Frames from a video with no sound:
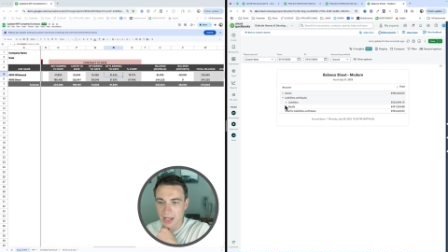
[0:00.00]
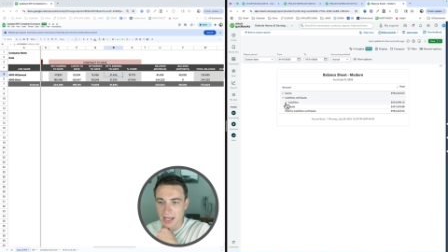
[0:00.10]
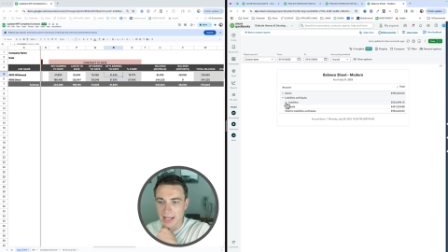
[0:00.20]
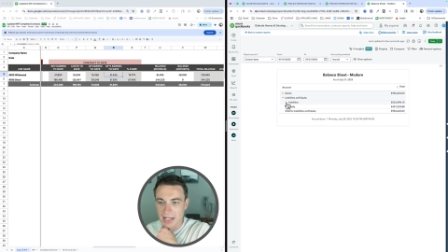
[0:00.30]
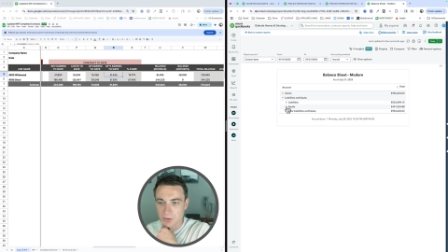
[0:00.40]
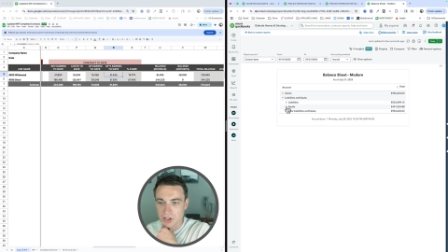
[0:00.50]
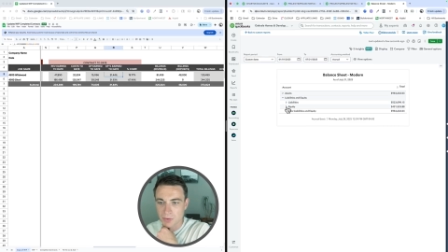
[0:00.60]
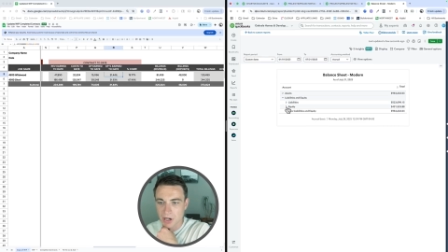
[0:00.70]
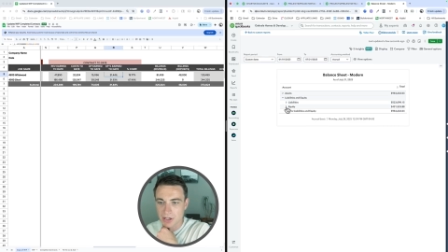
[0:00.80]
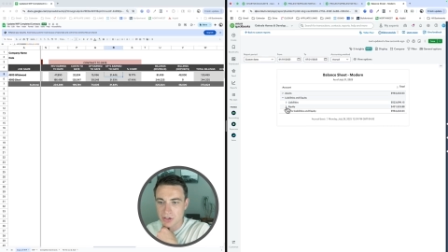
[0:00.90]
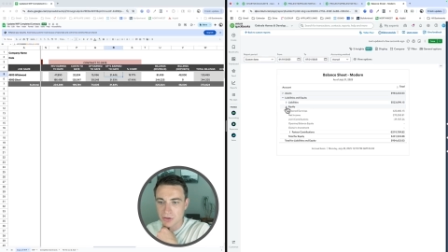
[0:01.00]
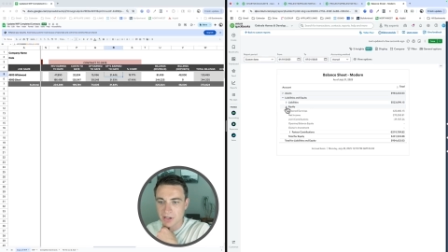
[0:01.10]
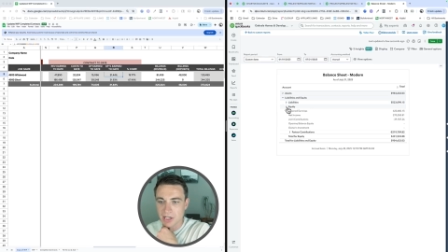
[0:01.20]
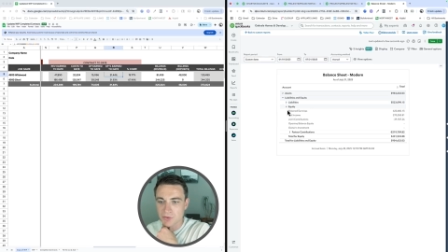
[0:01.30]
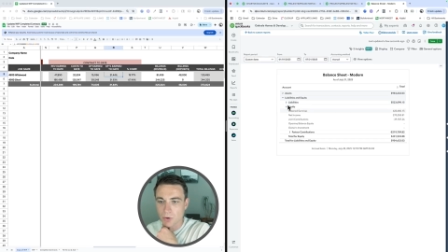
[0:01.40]
And that's what you wanna do
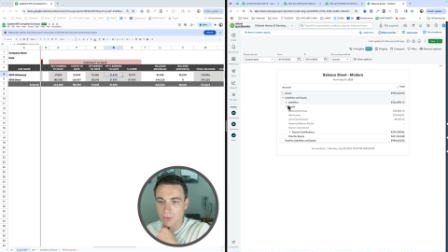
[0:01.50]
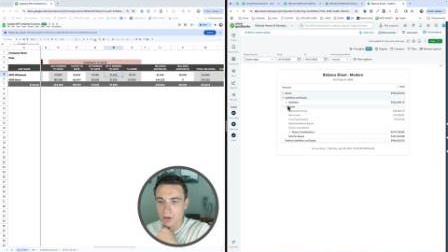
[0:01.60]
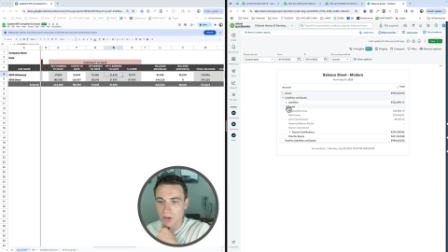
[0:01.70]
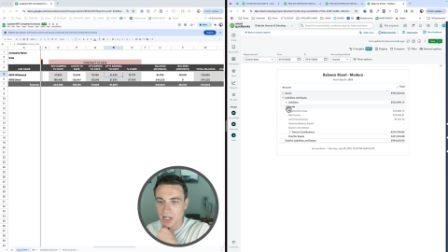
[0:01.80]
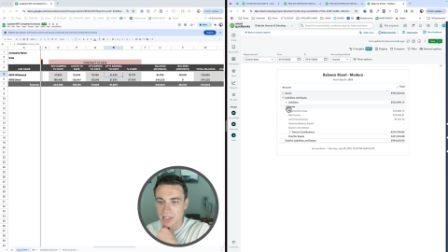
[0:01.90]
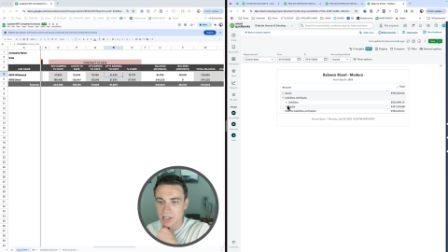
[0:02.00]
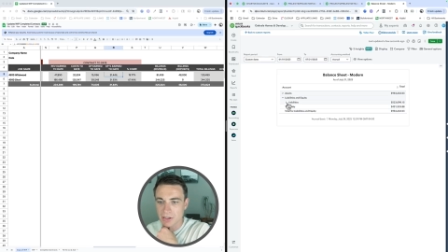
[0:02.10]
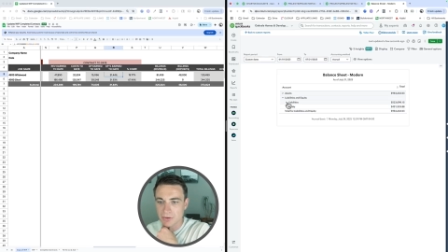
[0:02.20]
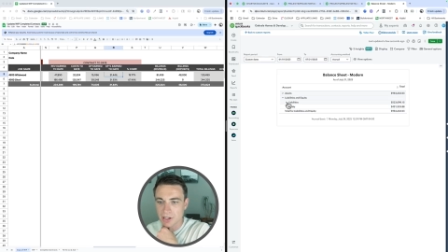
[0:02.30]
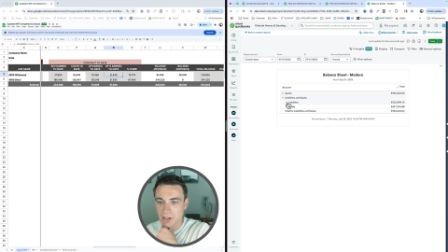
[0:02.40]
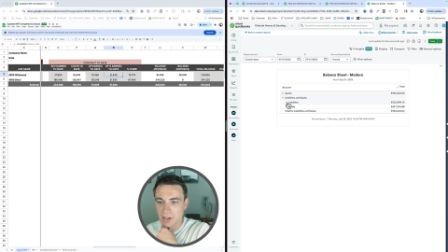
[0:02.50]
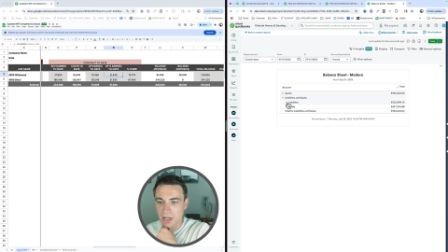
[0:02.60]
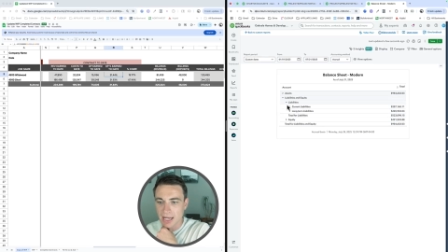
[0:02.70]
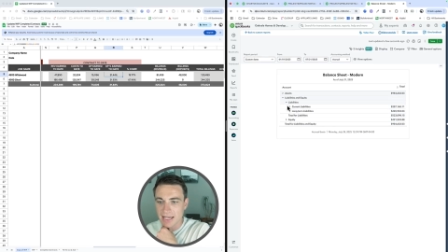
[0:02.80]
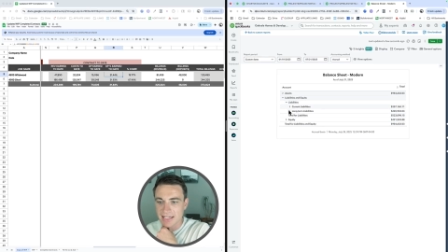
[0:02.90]
because what we're looking to do here
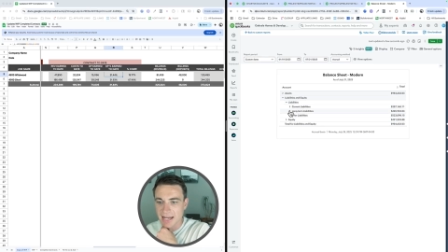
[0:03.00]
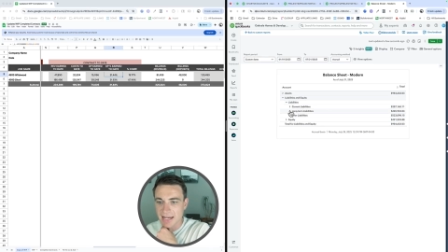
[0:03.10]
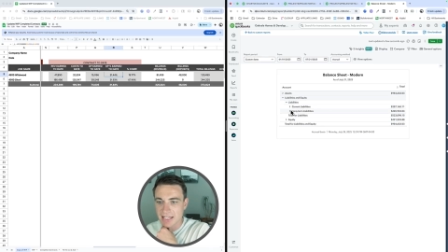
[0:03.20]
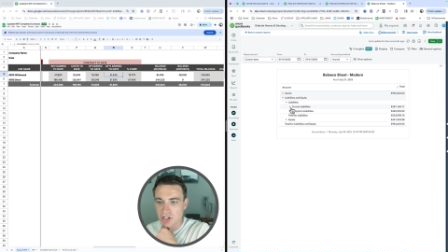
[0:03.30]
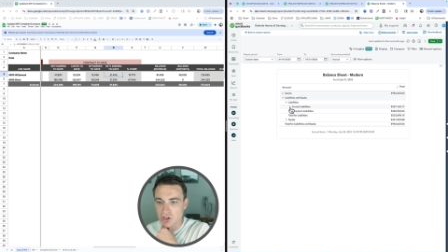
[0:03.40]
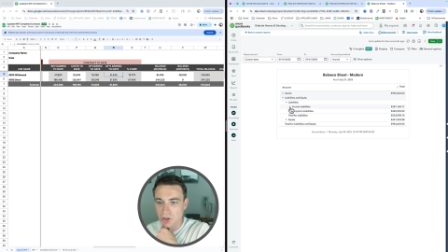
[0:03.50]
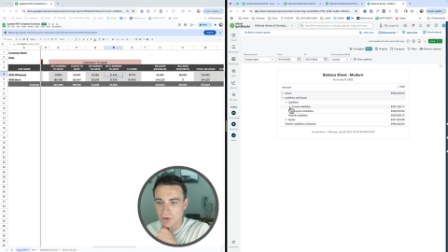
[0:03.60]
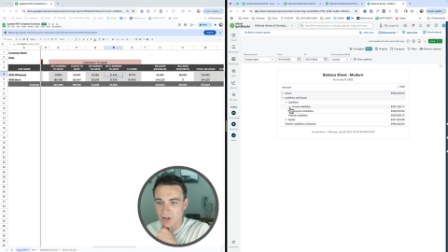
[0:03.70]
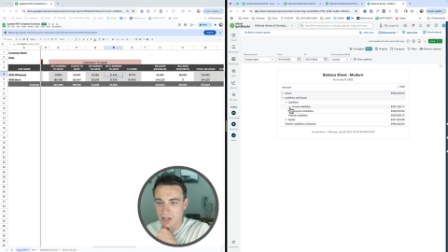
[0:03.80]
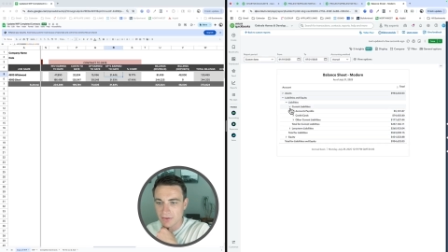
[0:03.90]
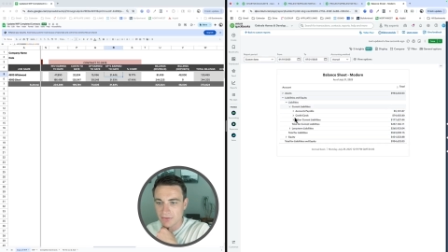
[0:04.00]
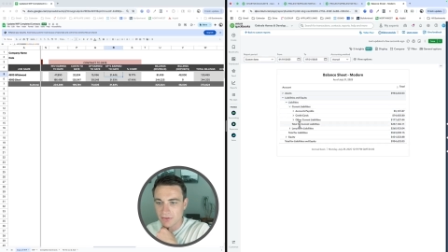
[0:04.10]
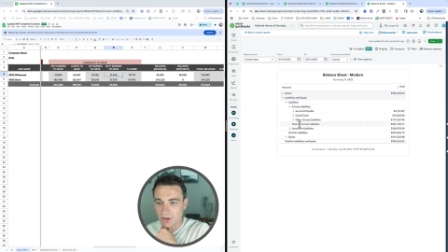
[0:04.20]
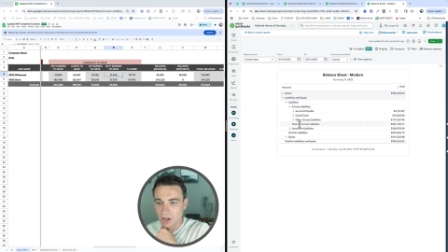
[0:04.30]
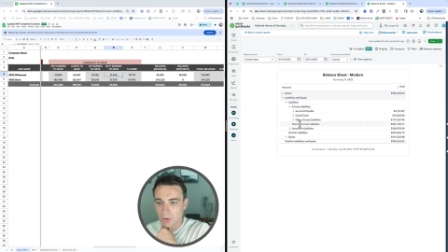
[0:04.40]
is stay conservative
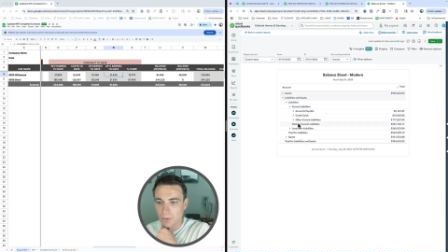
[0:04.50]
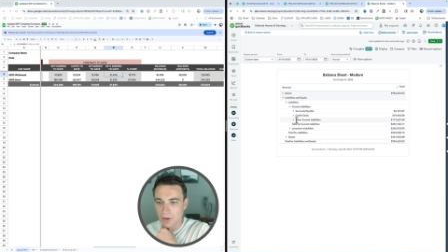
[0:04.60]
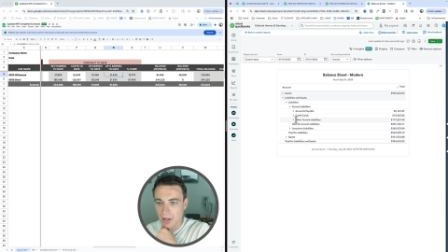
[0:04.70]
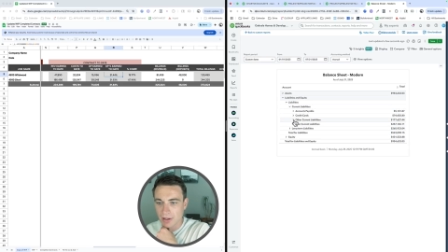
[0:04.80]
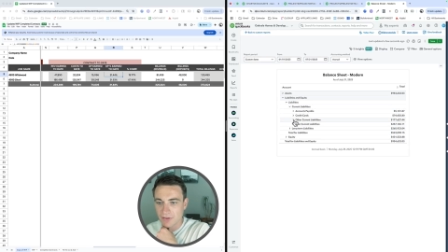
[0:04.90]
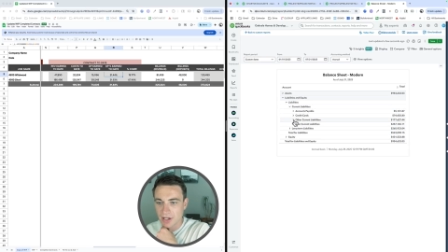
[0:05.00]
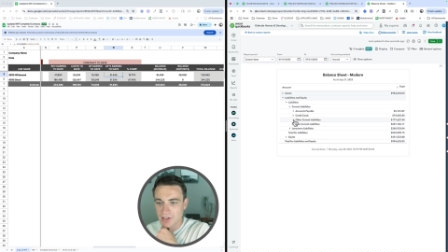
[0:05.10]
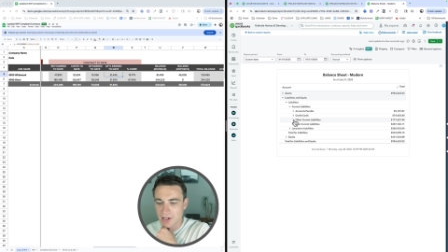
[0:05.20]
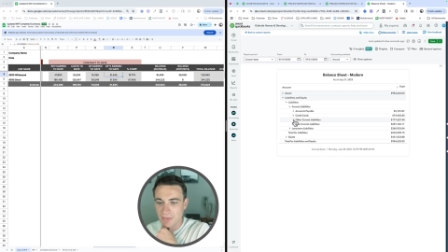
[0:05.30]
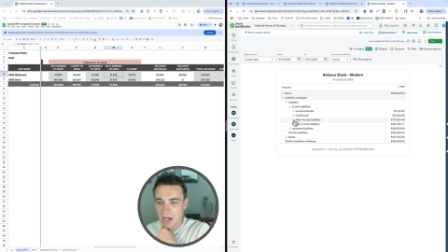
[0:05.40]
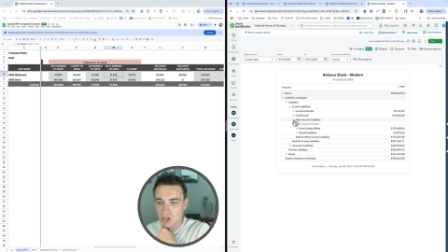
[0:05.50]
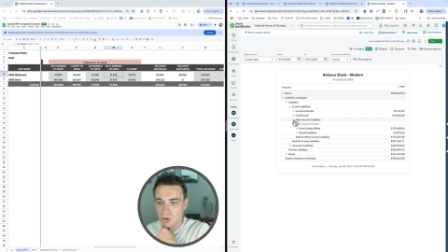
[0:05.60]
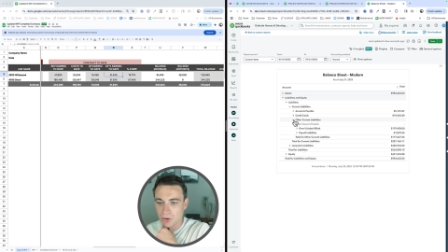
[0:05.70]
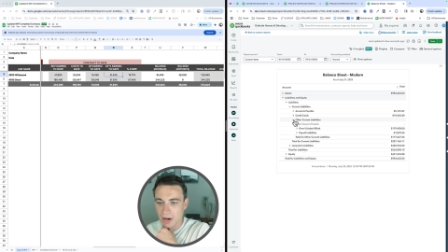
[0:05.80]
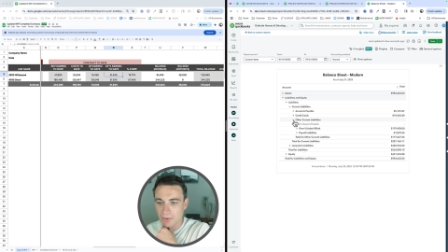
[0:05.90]
with all of this and make
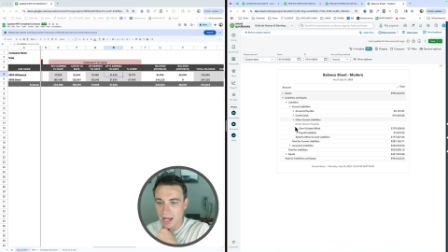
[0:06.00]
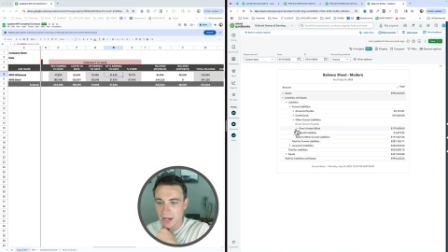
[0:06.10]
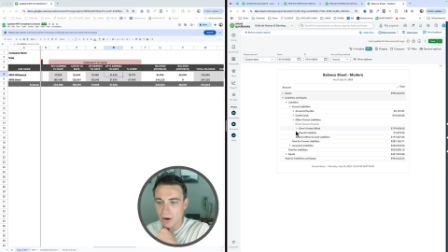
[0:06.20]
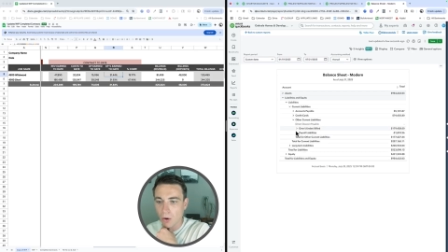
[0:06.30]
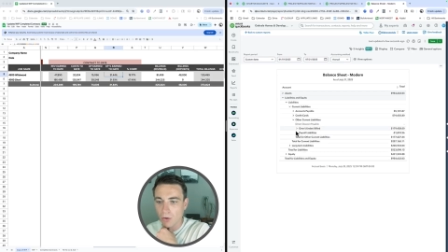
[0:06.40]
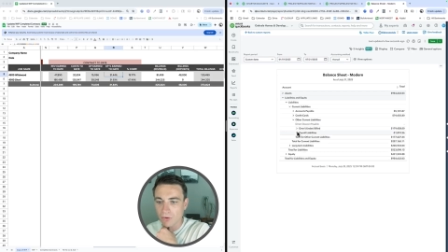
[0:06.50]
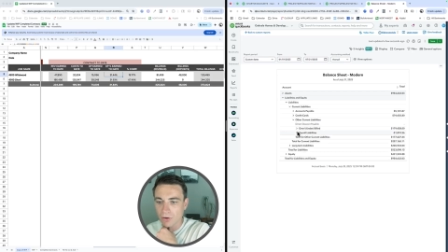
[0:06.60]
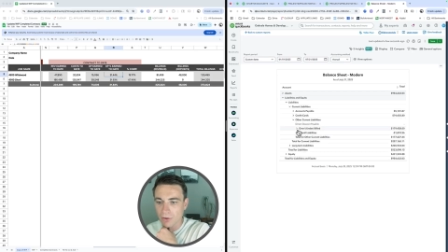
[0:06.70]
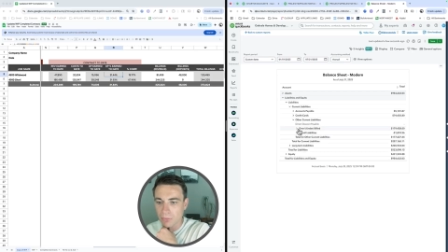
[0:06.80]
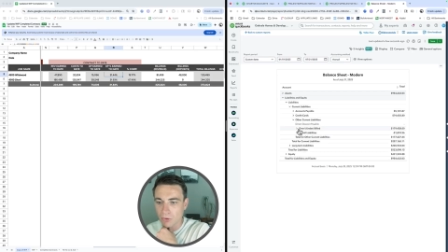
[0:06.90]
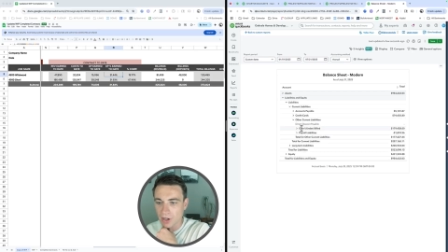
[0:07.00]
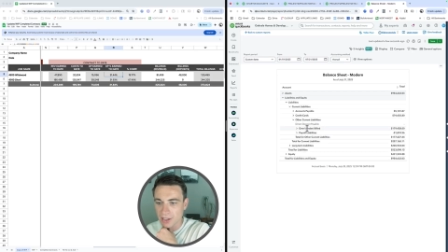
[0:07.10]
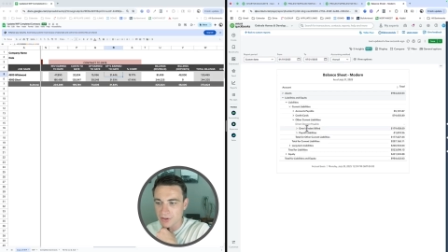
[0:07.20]
sure that we're not over reporting.